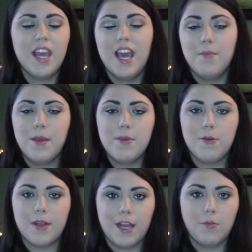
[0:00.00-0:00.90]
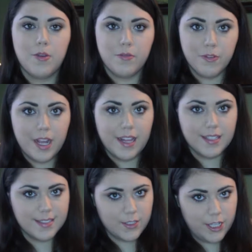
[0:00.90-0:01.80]
And maybe you can help your
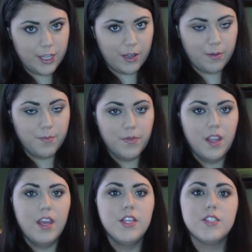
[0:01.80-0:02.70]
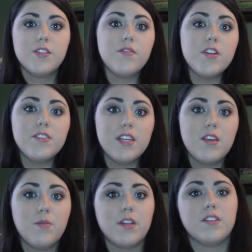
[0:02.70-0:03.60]
friends too. So the first thing
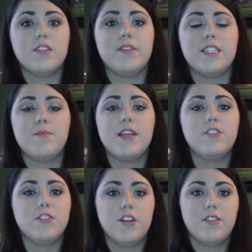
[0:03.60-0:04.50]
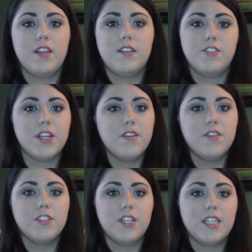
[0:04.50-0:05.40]
you want to do is make sure that the
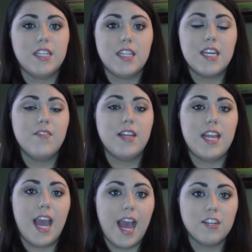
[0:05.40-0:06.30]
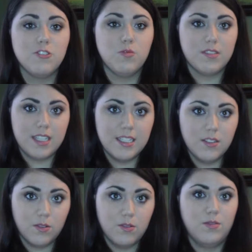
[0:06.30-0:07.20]
jellyfish didn't leave any actual
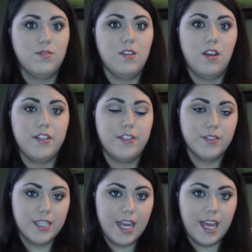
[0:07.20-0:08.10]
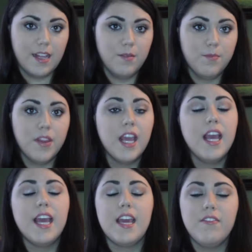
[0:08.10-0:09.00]
tentacles on your skin.
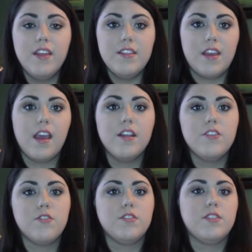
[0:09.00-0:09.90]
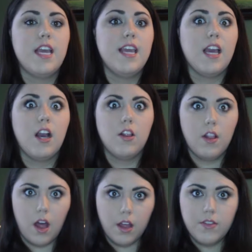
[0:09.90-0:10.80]
If it did, just take a
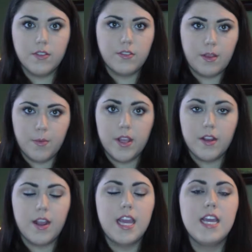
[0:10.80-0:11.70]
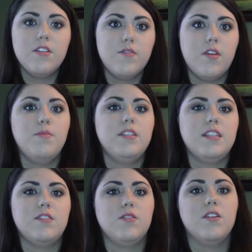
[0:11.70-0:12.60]
cloth to separate your hand from the
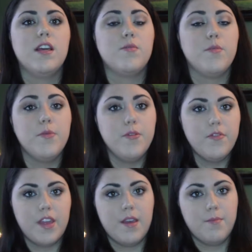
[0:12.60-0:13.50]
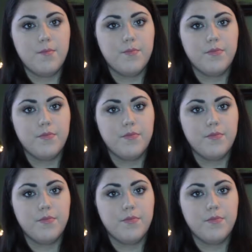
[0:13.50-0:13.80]
tentacle and remove them.